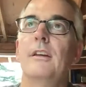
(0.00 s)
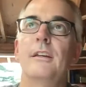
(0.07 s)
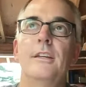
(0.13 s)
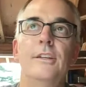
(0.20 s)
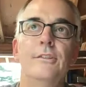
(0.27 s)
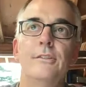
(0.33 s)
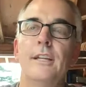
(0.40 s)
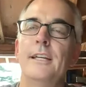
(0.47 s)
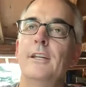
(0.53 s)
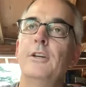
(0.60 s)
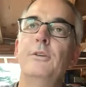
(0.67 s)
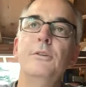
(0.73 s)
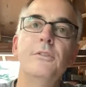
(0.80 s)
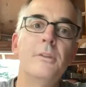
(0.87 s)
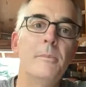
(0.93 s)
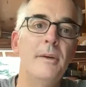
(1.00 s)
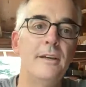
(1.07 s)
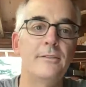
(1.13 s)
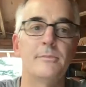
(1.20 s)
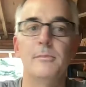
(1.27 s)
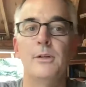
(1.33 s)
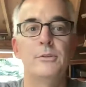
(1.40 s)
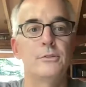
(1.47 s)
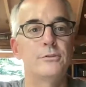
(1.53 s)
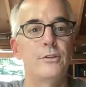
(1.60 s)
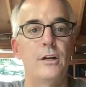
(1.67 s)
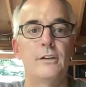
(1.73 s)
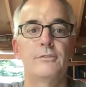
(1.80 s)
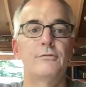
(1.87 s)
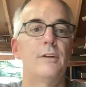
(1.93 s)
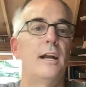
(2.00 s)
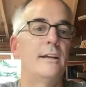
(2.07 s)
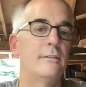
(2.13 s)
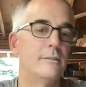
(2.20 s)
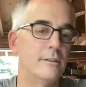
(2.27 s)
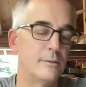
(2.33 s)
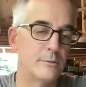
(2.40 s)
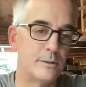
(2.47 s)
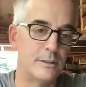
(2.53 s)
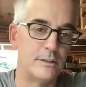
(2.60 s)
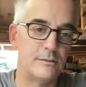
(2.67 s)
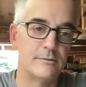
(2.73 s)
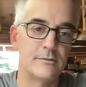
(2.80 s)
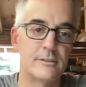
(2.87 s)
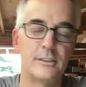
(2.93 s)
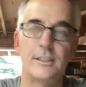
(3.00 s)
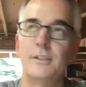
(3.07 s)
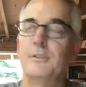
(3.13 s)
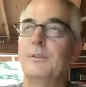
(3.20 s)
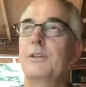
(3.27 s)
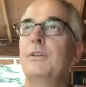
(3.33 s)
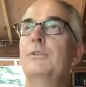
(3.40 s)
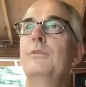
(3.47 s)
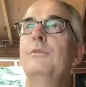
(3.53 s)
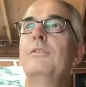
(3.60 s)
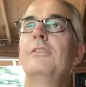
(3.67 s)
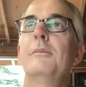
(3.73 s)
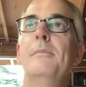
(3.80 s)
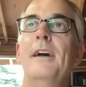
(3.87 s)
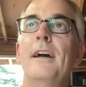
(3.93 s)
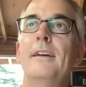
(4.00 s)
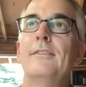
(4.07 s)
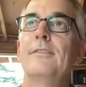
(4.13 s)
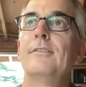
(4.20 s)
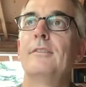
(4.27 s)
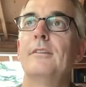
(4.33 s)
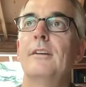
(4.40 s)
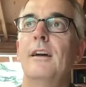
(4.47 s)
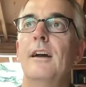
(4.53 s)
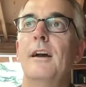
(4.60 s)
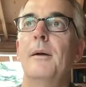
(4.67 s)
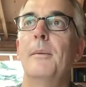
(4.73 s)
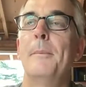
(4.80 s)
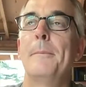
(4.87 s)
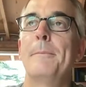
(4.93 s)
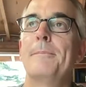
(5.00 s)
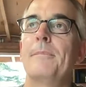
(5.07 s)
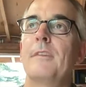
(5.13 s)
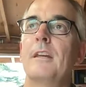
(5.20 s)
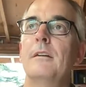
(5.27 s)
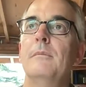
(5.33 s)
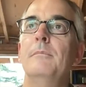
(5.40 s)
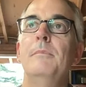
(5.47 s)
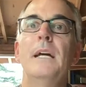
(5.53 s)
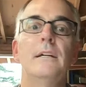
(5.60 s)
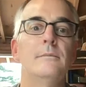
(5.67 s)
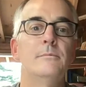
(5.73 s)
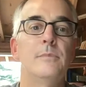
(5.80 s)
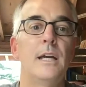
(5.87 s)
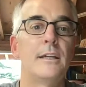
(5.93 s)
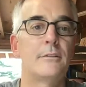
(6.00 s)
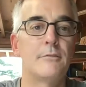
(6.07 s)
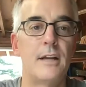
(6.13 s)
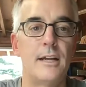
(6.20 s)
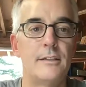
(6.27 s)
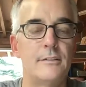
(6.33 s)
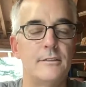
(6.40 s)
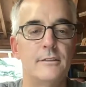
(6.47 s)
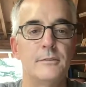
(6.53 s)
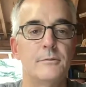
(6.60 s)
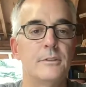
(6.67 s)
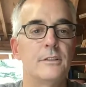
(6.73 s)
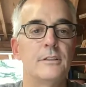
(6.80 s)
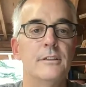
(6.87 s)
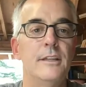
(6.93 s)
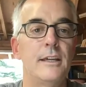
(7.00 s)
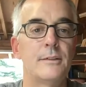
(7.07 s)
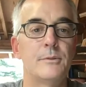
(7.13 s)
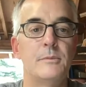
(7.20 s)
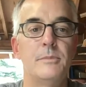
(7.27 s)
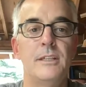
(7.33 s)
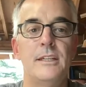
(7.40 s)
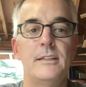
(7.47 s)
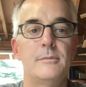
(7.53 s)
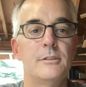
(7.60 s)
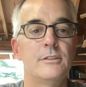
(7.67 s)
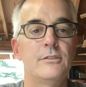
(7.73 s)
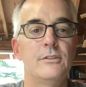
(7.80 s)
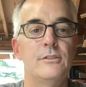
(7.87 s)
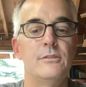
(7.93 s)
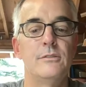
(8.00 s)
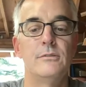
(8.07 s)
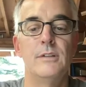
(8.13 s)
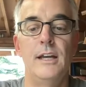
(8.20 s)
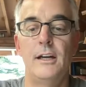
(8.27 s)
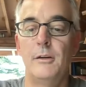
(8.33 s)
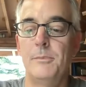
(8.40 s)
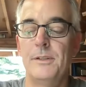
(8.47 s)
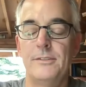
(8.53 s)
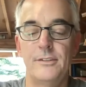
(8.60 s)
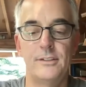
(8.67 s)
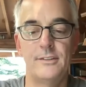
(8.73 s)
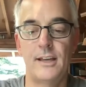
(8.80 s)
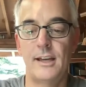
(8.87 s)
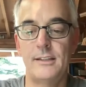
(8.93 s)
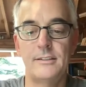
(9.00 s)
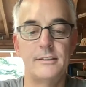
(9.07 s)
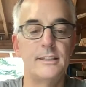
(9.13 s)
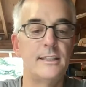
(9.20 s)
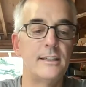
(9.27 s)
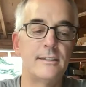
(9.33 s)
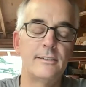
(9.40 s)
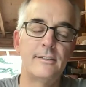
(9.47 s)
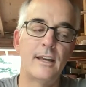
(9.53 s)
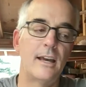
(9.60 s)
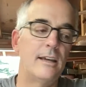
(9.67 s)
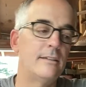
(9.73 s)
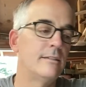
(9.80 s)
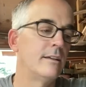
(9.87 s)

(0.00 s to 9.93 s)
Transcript: you know, like who's the best motocross rider in the world? You know, who's the best mountain bike rider in the world that would be able to help us design on the inside?